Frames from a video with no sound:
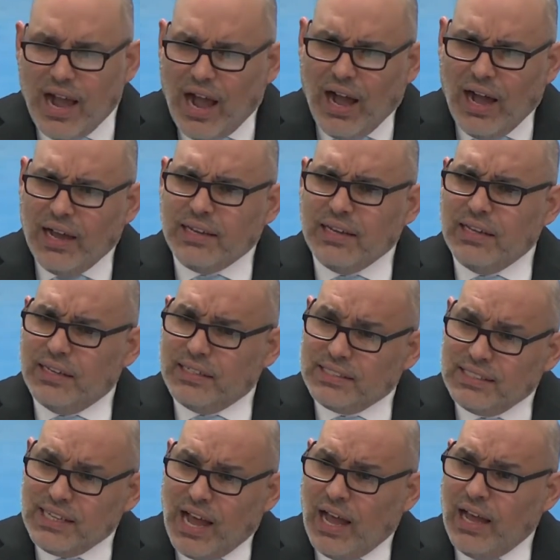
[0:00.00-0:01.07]
God
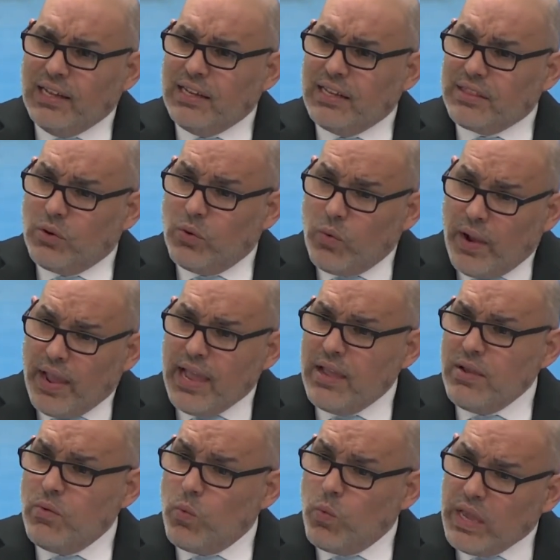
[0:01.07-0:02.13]
is not the way